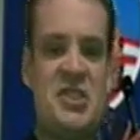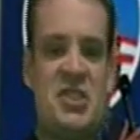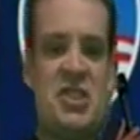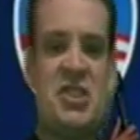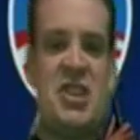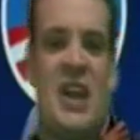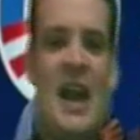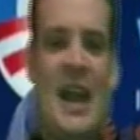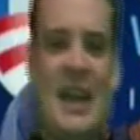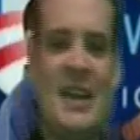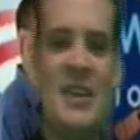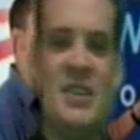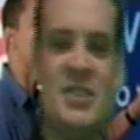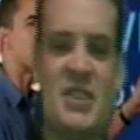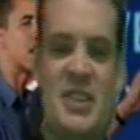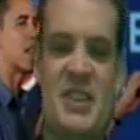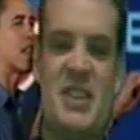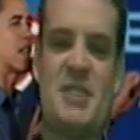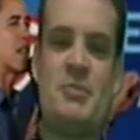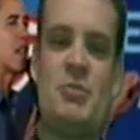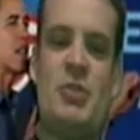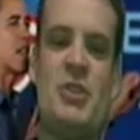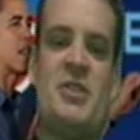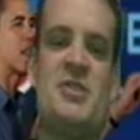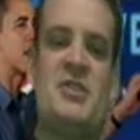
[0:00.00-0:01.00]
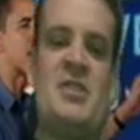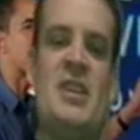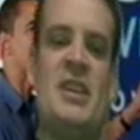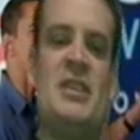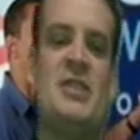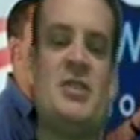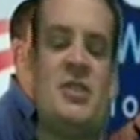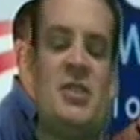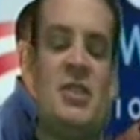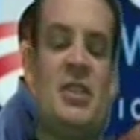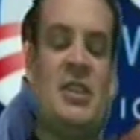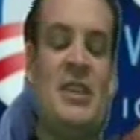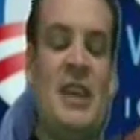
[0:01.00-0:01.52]
change in his
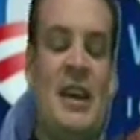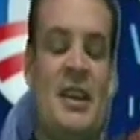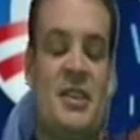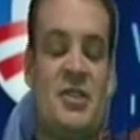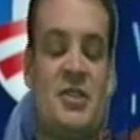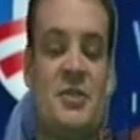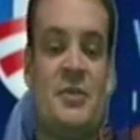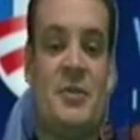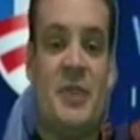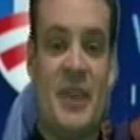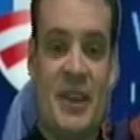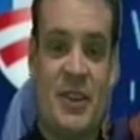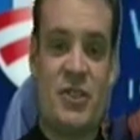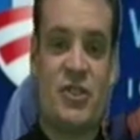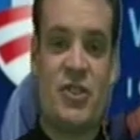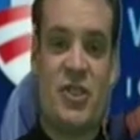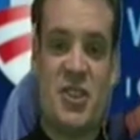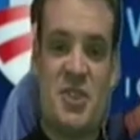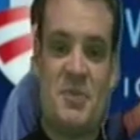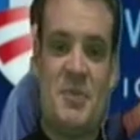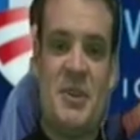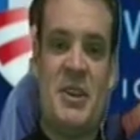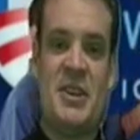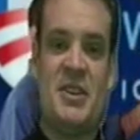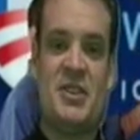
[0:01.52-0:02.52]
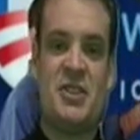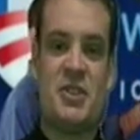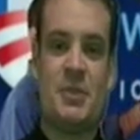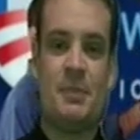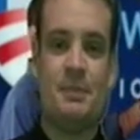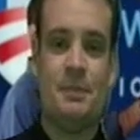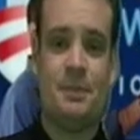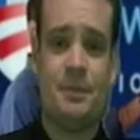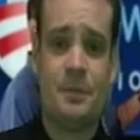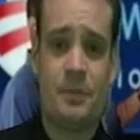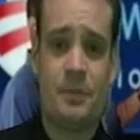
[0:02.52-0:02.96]
presidential election victory speech.